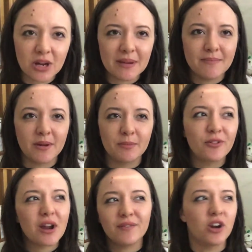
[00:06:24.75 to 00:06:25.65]
name that
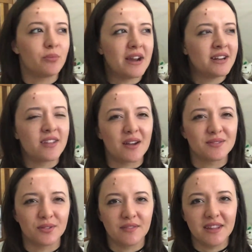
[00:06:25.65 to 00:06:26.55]
before I even got pregnant that I
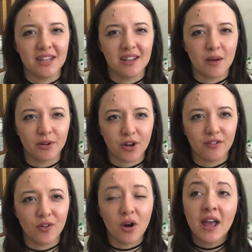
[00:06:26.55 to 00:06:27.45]
was sort of thinking I would go
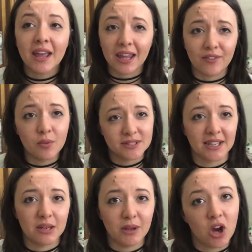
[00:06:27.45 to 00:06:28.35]
for if it
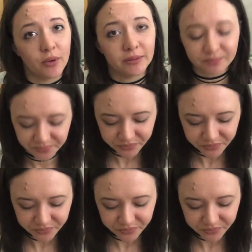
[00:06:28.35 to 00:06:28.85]
wasn't going to be Owen.